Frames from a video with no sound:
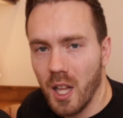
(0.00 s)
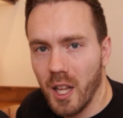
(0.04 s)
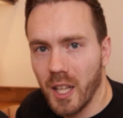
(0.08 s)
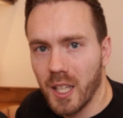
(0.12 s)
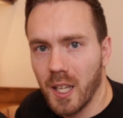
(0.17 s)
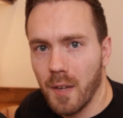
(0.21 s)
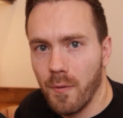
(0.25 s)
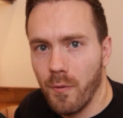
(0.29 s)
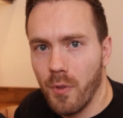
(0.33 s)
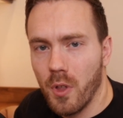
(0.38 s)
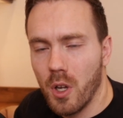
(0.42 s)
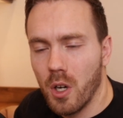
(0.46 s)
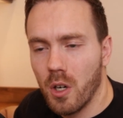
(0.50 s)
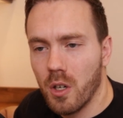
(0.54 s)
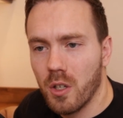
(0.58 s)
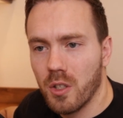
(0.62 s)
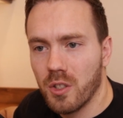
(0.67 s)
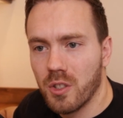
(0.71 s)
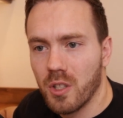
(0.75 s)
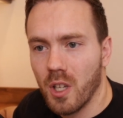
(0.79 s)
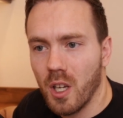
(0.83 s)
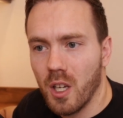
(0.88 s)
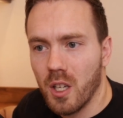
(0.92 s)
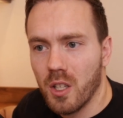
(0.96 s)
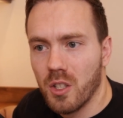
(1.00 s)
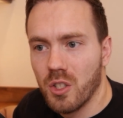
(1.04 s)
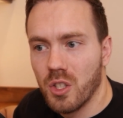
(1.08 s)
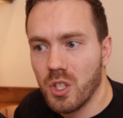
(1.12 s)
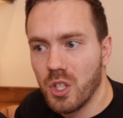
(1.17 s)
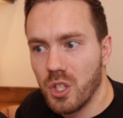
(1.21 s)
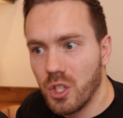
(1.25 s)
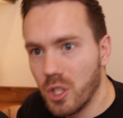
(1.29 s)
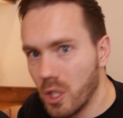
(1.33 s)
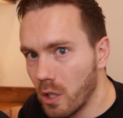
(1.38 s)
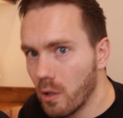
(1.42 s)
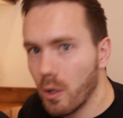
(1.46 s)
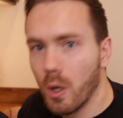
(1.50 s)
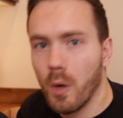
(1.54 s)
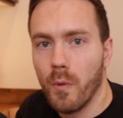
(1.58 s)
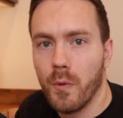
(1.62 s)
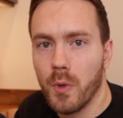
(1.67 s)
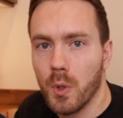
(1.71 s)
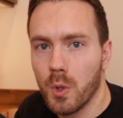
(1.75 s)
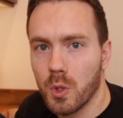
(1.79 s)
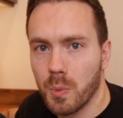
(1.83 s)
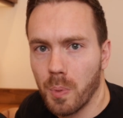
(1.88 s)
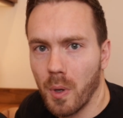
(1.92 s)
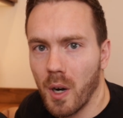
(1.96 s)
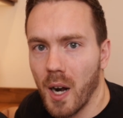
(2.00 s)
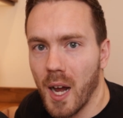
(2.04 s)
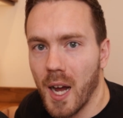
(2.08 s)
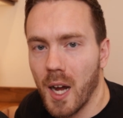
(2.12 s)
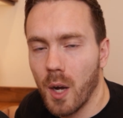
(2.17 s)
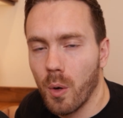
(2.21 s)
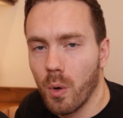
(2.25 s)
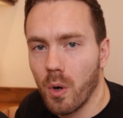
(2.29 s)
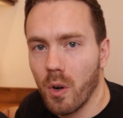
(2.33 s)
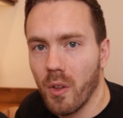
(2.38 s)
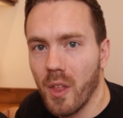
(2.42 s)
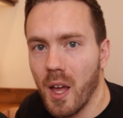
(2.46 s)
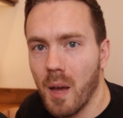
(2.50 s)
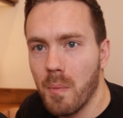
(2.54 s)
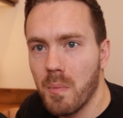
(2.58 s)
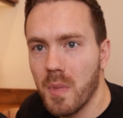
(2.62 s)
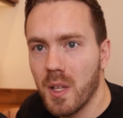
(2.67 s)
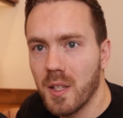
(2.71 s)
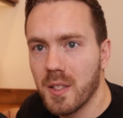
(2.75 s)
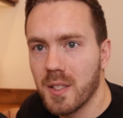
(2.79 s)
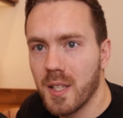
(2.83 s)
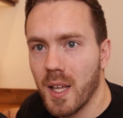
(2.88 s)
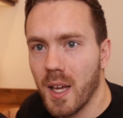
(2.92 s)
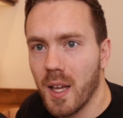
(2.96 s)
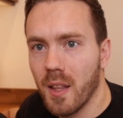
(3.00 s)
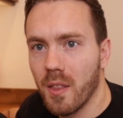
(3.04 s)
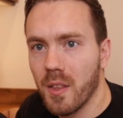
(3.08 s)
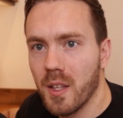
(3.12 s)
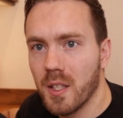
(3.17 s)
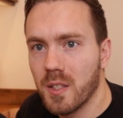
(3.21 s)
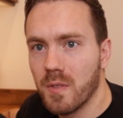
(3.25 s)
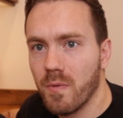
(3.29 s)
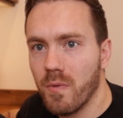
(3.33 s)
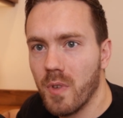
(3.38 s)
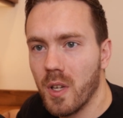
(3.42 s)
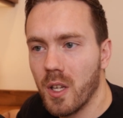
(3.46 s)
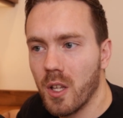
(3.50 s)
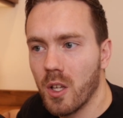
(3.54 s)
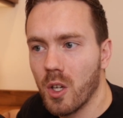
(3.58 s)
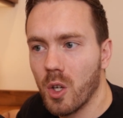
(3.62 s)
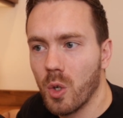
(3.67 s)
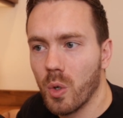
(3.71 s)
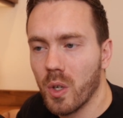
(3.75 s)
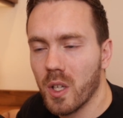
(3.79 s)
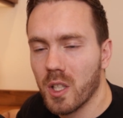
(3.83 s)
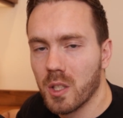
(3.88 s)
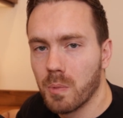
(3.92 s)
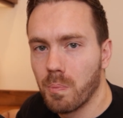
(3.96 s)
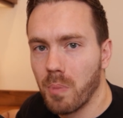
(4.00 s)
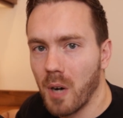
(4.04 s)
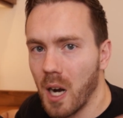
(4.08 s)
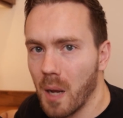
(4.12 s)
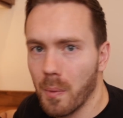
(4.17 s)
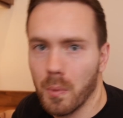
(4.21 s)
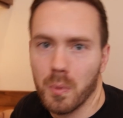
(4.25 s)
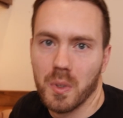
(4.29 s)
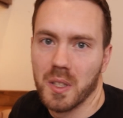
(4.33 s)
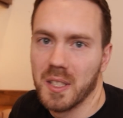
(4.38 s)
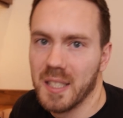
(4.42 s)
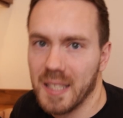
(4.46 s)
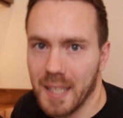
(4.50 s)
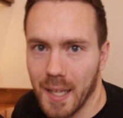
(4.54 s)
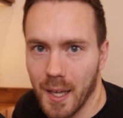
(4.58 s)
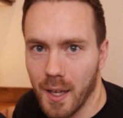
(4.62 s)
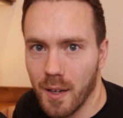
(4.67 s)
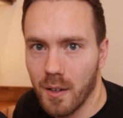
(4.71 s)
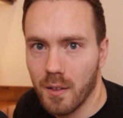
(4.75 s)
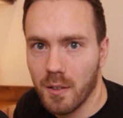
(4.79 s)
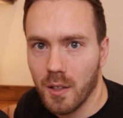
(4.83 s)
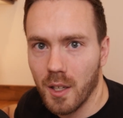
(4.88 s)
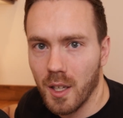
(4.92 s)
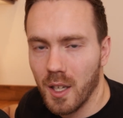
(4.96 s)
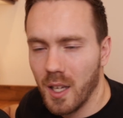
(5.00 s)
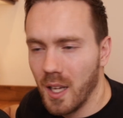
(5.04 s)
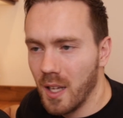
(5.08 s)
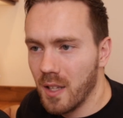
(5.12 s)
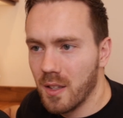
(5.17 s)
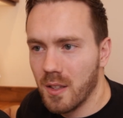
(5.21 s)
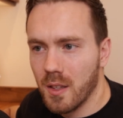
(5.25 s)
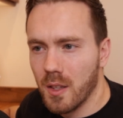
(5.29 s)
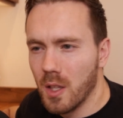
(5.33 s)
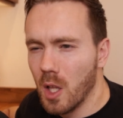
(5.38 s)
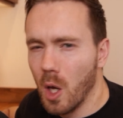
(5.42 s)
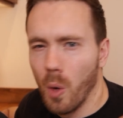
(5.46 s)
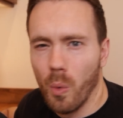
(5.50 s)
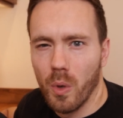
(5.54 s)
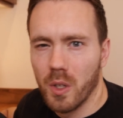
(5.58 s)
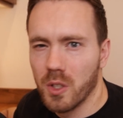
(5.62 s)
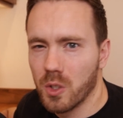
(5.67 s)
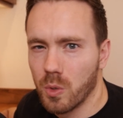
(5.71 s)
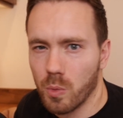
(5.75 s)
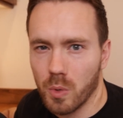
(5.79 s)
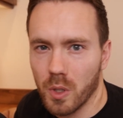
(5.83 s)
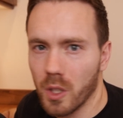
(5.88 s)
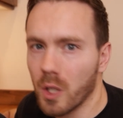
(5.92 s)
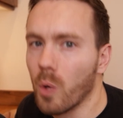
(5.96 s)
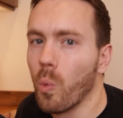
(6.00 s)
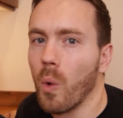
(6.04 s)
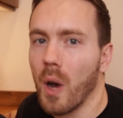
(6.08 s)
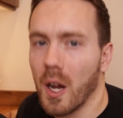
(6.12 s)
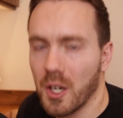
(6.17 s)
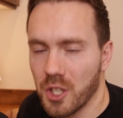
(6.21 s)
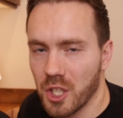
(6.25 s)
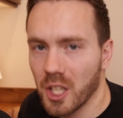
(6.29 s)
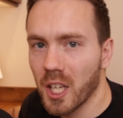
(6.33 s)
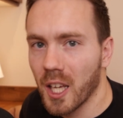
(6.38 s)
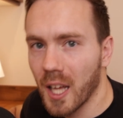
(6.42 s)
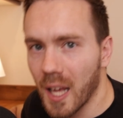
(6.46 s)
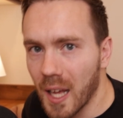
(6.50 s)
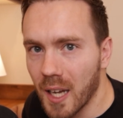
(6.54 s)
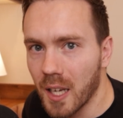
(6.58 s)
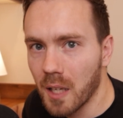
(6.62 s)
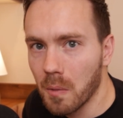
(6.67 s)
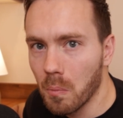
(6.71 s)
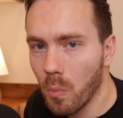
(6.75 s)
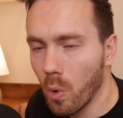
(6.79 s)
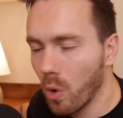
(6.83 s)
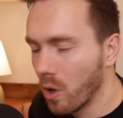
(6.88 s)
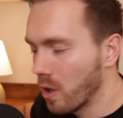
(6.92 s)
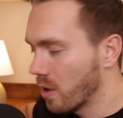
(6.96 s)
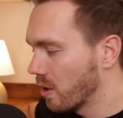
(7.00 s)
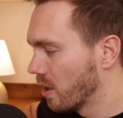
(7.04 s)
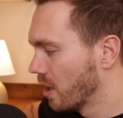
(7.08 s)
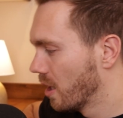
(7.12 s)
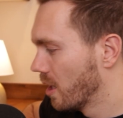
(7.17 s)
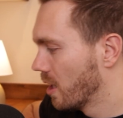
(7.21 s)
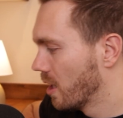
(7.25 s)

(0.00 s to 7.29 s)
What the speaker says: Like if there's 0 views per hour, that means that this video is probably dead. No one's really watching it anymore.